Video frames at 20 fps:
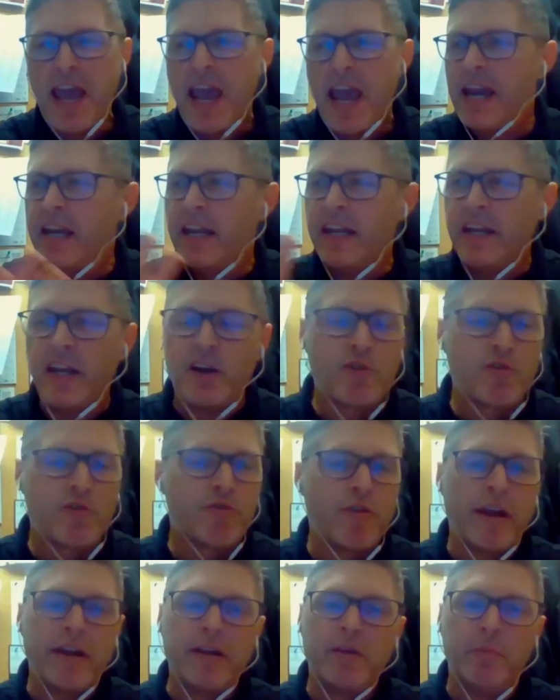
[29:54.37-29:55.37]
and an
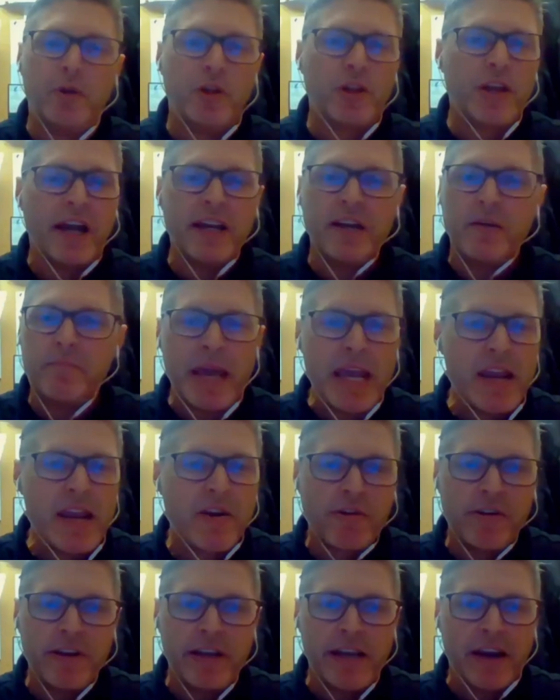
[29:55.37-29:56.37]
incredible kind of
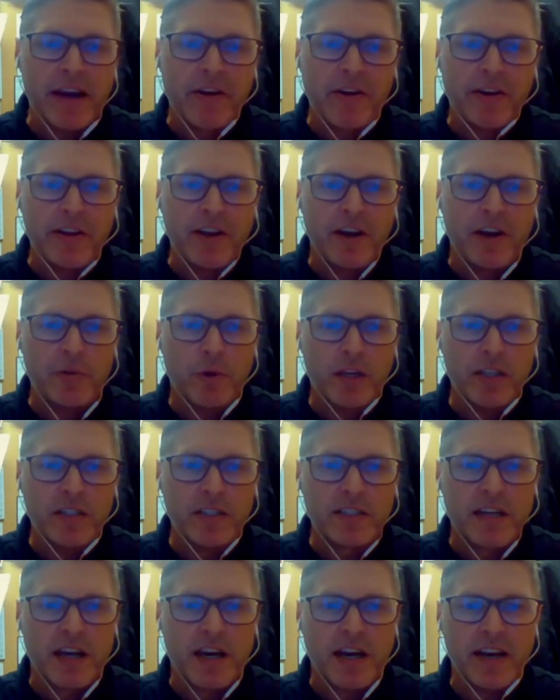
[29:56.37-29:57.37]
bakery area on one
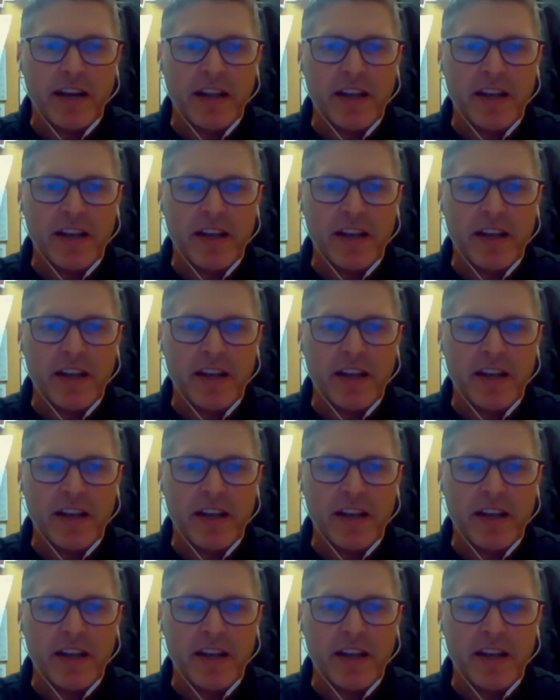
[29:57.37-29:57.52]
side.